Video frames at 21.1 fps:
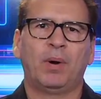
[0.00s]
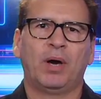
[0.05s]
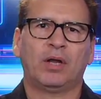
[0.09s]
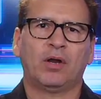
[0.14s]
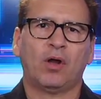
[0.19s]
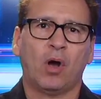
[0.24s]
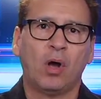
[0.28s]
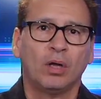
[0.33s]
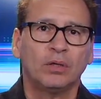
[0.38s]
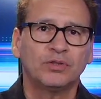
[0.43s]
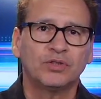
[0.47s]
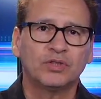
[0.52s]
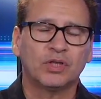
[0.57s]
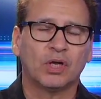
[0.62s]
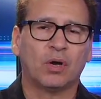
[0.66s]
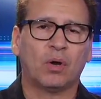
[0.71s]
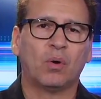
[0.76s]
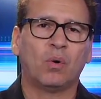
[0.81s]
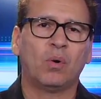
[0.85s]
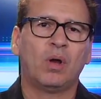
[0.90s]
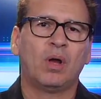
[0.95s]
but
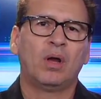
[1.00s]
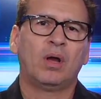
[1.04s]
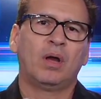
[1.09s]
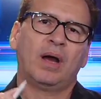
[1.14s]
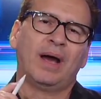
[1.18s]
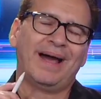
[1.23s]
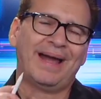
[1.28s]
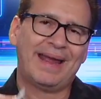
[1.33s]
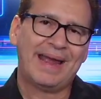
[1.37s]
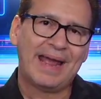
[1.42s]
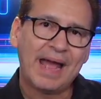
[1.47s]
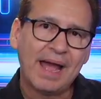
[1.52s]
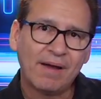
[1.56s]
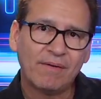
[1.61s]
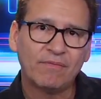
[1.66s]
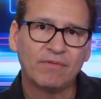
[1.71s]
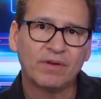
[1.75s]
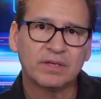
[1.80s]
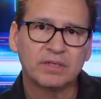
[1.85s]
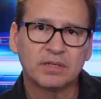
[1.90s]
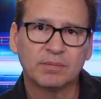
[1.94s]
also I
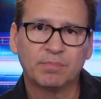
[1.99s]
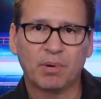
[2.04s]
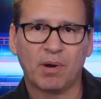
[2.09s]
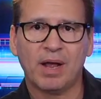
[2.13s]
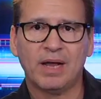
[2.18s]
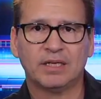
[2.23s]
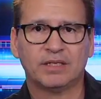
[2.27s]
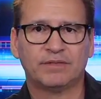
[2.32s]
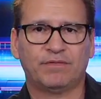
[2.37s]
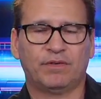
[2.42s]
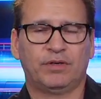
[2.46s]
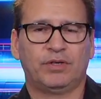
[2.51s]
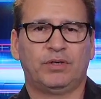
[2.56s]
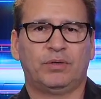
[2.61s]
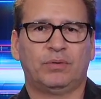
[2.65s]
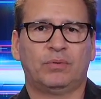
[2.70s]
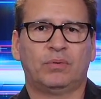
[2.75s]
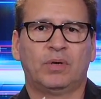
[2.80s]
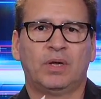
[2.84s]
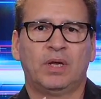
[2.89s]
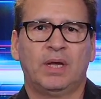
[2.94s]
have a surprise for
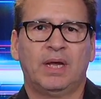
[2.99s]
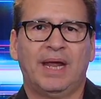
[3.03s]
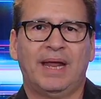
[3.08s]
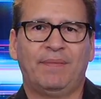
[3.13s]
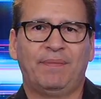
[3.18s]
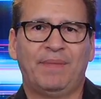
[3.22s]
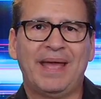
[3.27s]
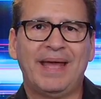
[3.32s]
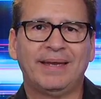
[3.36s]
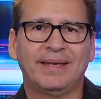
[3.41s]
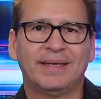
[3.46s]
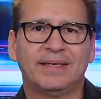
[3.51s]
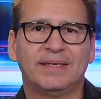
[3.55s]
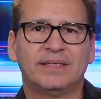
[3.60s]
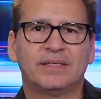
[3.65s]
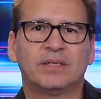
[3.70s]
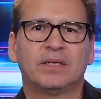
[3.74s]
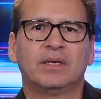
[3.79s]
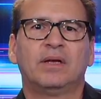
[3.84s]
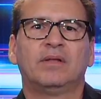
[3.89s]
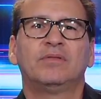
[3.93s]
you, and that
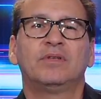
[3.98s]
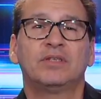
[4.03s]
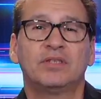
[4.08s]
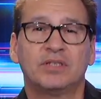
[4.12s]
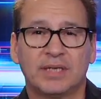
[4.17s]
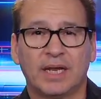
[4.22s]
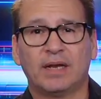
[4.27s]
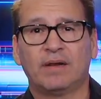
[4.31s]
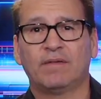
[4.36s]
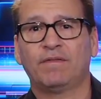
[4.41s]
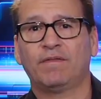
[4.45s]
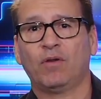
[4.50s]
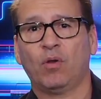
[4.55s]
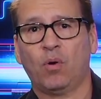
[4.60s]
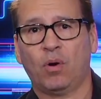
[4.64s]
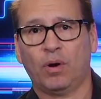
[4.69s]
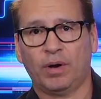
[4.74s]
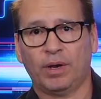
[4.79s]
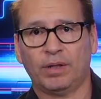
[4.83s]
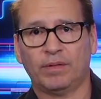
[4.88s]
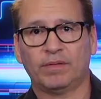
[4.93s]
is the state of
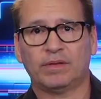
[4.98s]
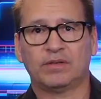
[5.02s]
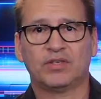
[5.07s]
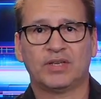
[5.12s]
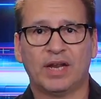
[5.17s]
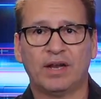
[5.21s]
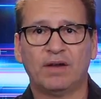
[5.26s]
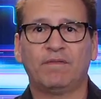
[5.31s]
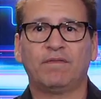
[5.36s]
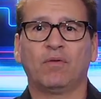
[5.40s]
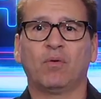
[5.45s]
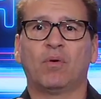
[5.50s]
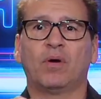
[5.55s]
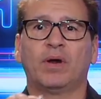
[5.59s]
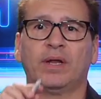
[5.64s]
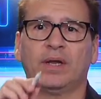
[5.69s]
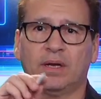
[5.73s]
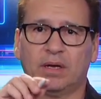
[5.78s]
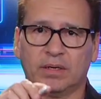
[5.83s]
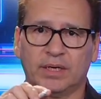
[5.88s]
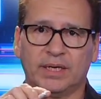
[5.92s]
Florida. The state of
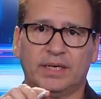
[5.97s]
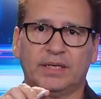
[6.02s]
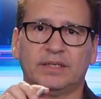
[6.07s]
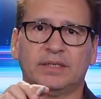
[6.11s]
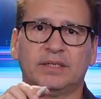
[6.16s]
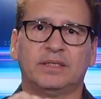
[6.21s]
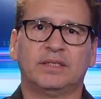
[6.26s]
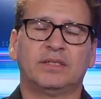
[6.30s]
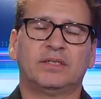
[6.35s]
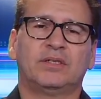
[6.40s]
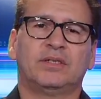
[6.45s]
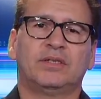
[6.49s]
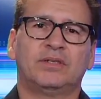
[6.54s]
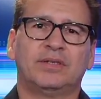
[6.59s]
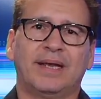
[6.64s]
Florida, and I'll get into this